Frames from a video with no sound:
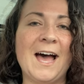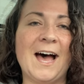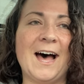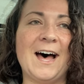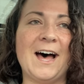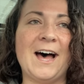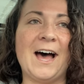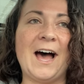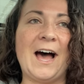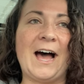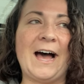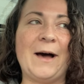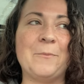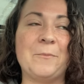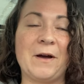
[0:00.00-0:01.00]
Uh,
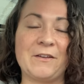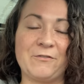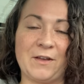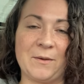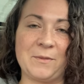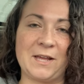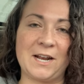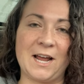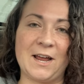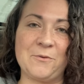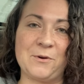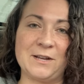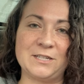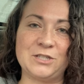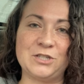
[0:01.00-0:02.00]
my family and I
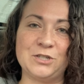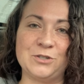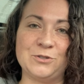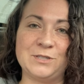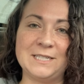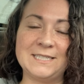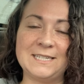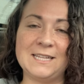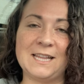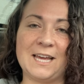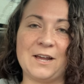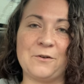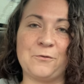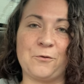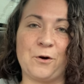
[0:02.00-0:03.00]
went to
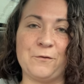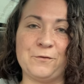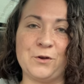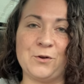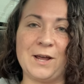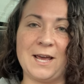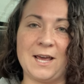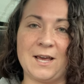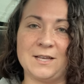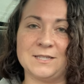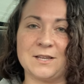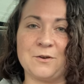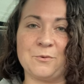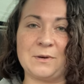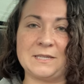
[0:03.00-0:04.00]
Disneyland for a few days.
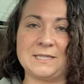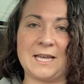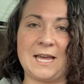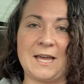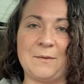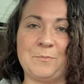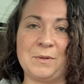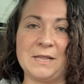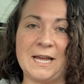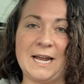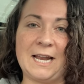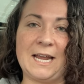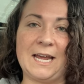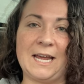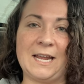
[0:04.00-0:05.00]
It was a
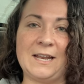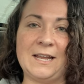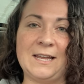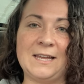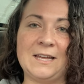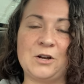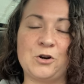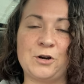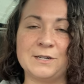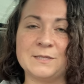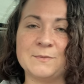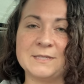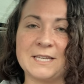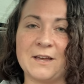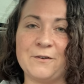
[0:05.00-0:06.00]
belated
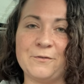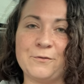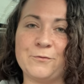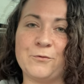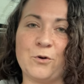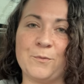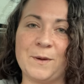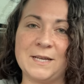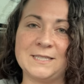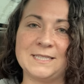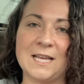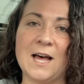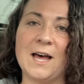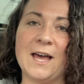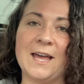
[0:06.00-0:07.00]
Christmas gift for my
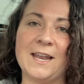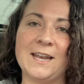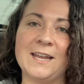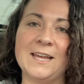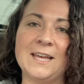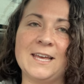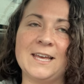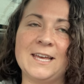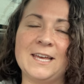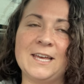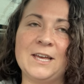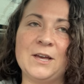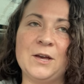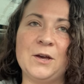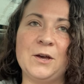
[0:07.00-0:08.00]
son.
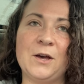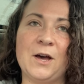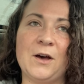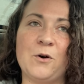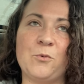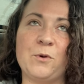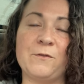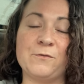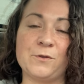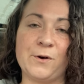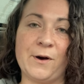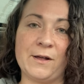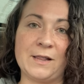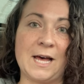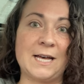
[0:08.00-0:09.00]
We flew
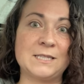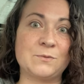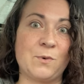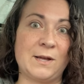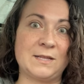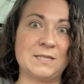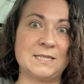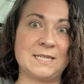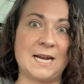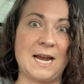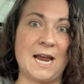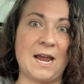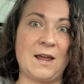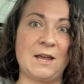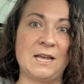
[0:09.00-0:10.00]
out last
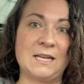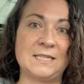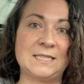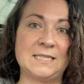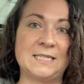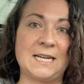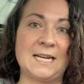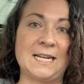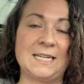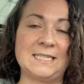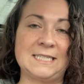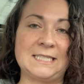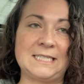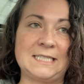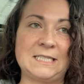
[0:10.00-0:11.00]
Wednesday, stayed at
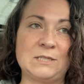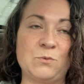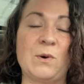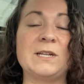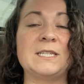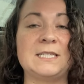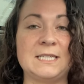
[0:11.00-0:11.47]
went to